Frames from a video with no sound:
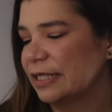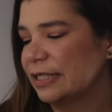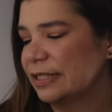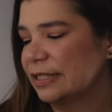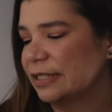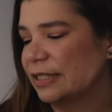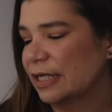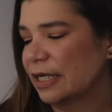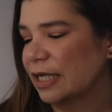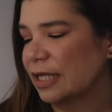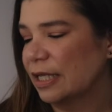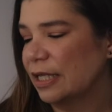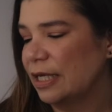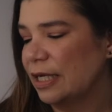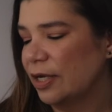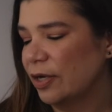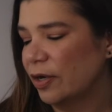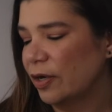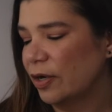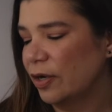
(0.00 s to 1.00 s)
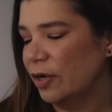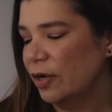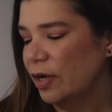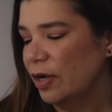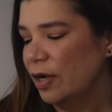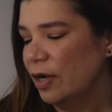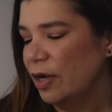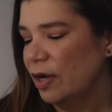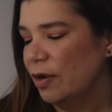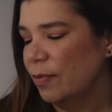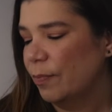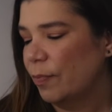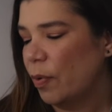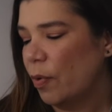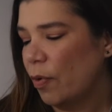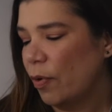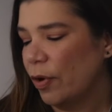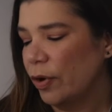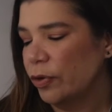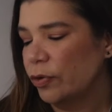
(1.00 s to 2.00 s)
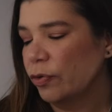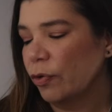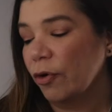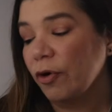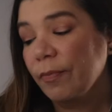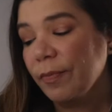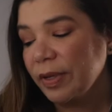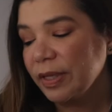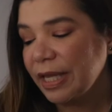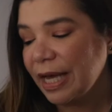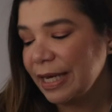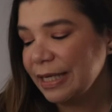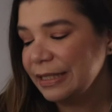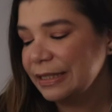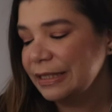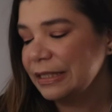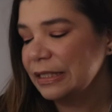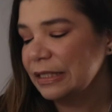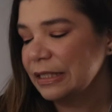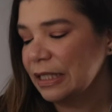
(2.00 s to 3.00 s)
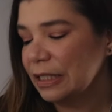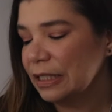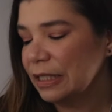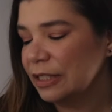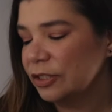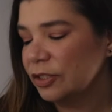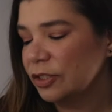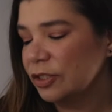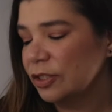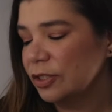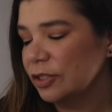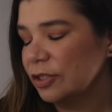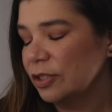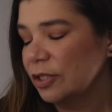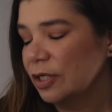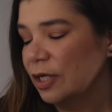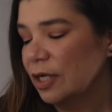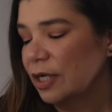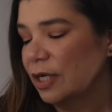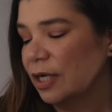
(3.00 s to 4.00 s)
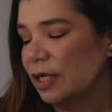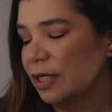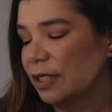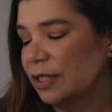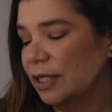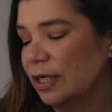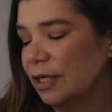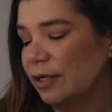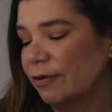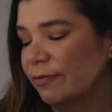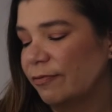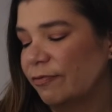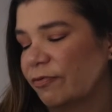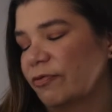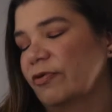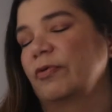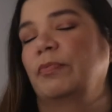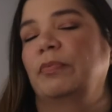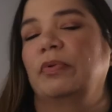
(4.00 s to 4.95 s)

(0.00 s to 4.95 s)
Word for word: It's the Clear Pore Normalizing Cleanser uh, for